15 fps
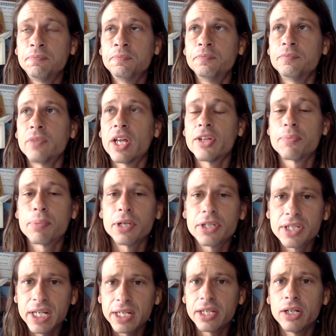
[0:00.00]
a
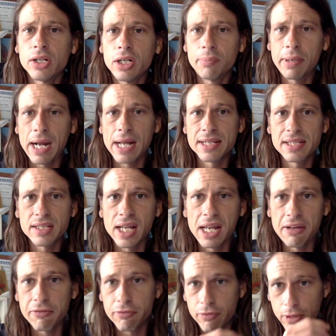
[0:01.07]
particular past
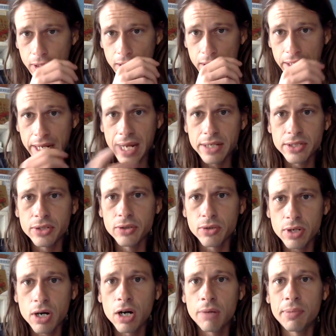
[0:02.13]
life K2
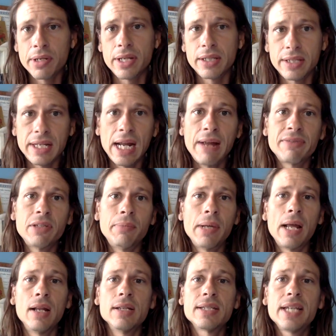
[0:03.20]
karma that they have to
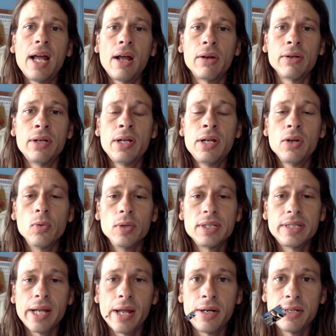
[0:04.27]
balance out when
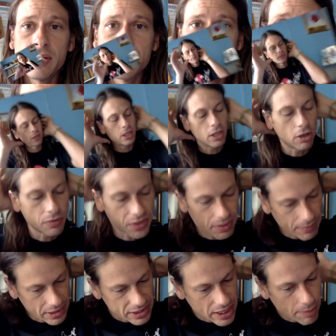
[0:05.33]
Saturn is. was um, there. You know,
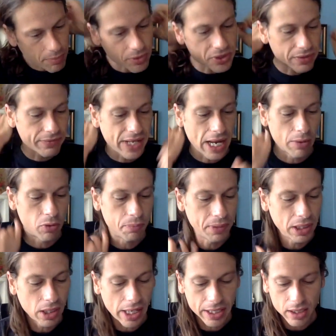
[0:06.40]
some examples of that would
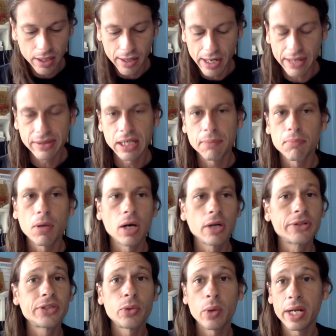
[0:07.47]
be like uh, I think
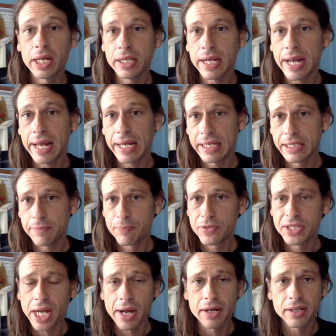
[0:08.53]
Mark Twain had
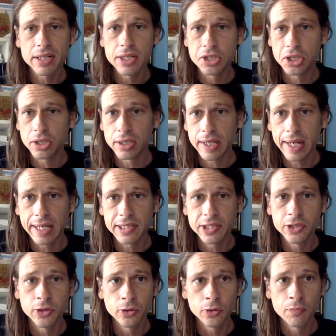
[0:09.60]
Saturn conjunct
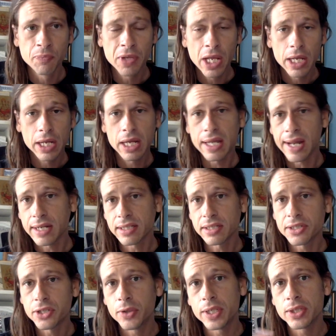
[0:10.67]
K2 connecting
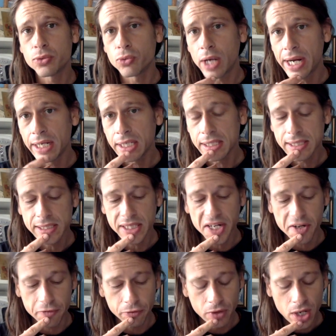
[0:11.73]
to his writing
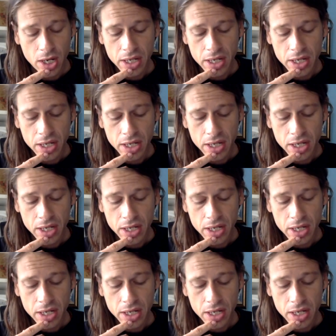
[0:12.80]
stuff.